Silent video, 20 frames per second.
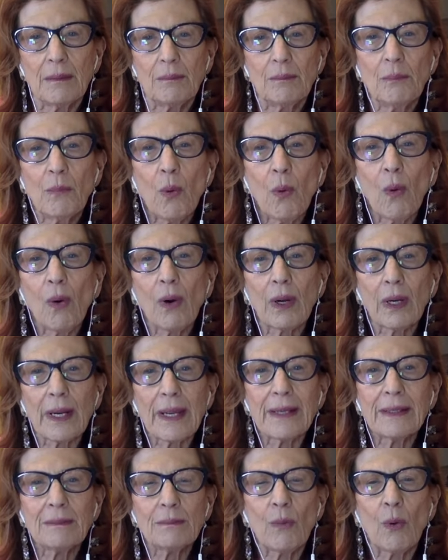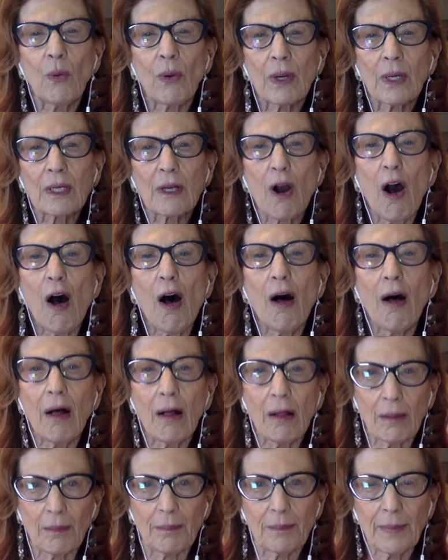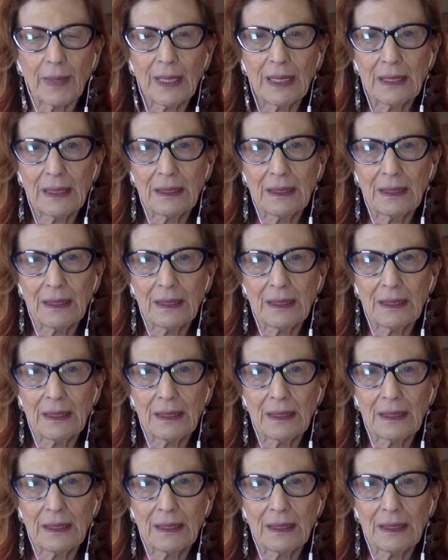more and more calm.